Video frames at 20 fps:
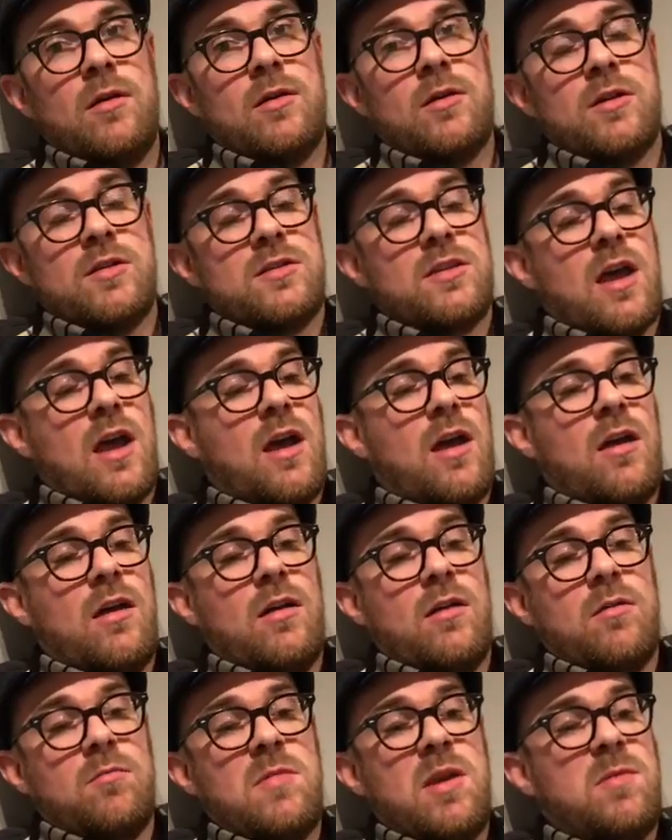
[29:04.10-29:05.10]
Just
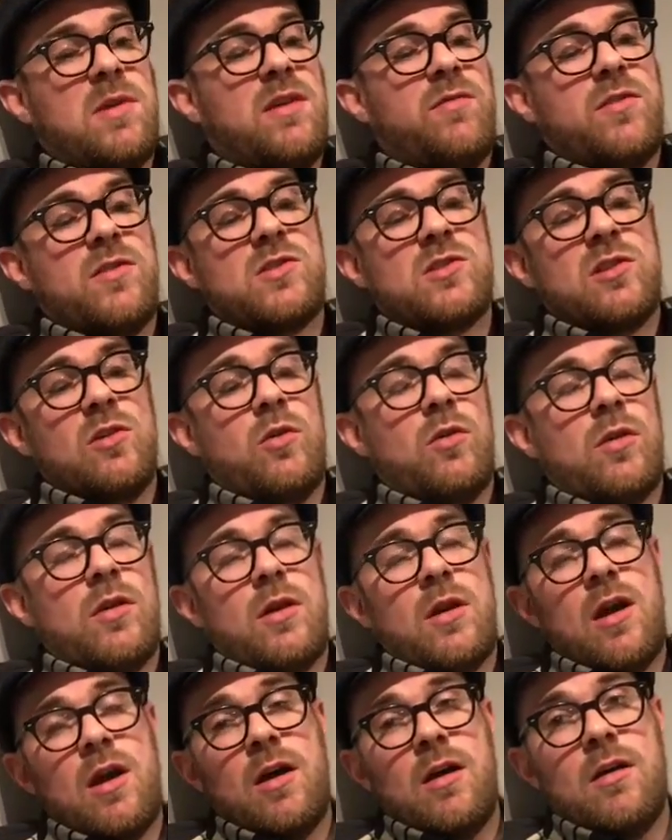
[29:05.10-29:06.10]
that. Maybe even slower
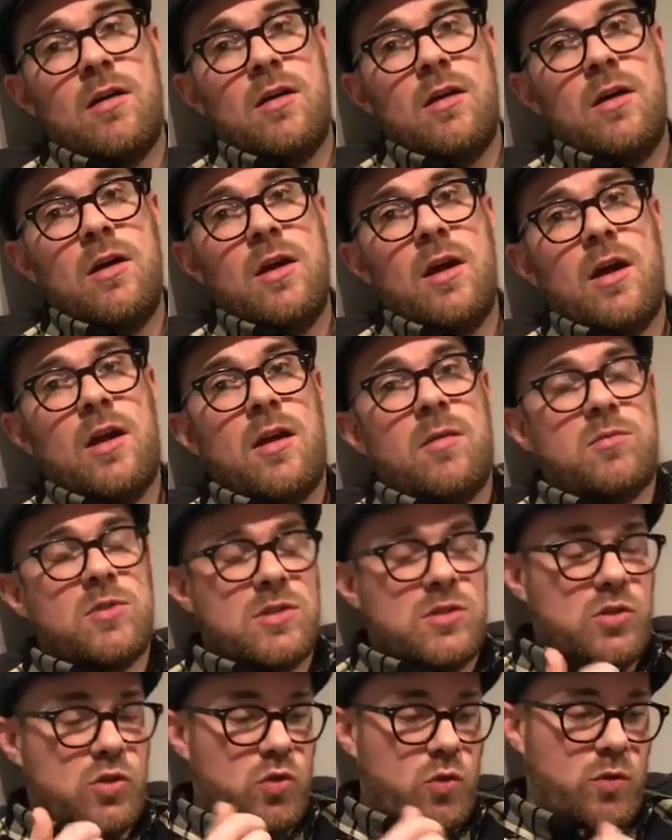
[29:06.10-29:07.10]
than that. And I'm
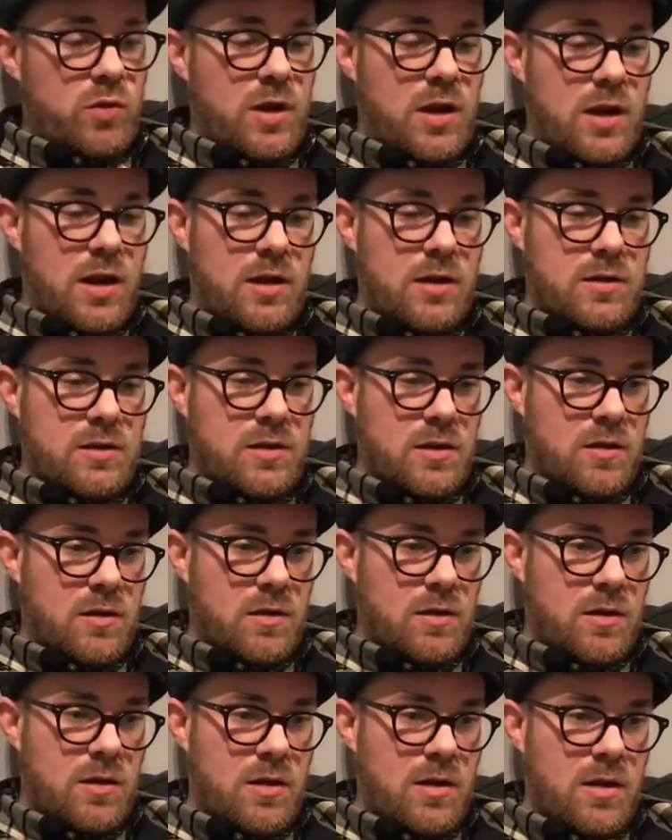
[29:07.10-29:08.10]
just zoning
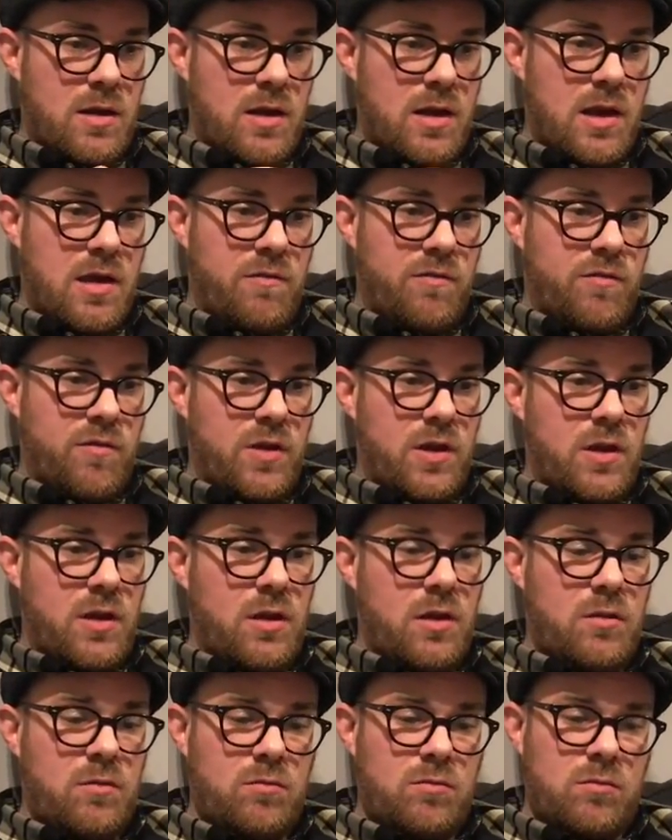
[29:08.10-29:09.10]
into
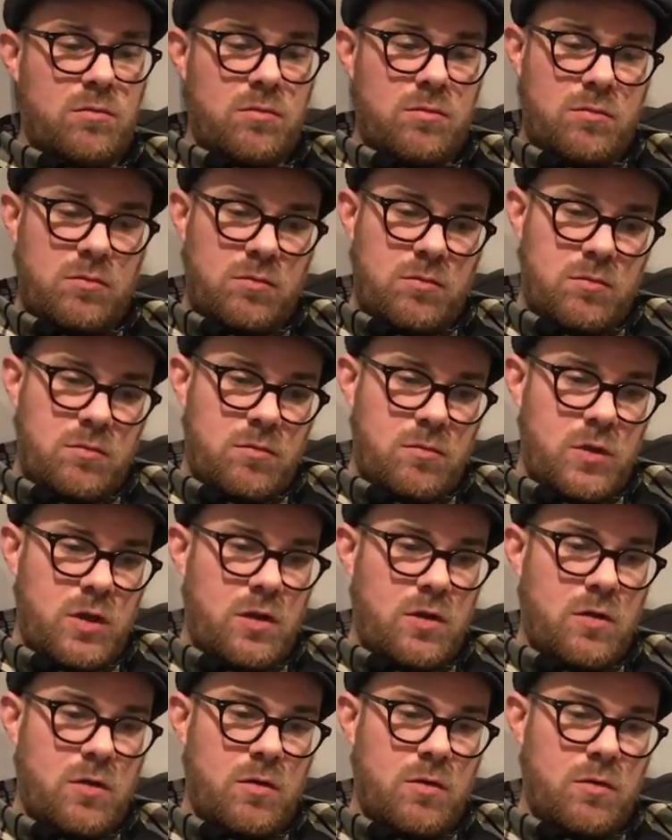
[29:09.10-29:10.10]
every,
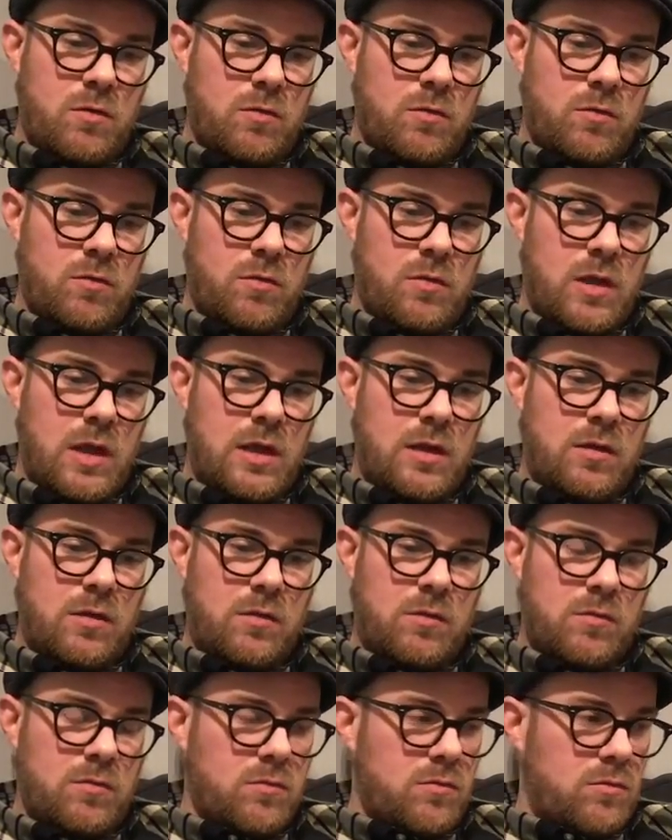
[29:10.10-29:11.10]
you know, like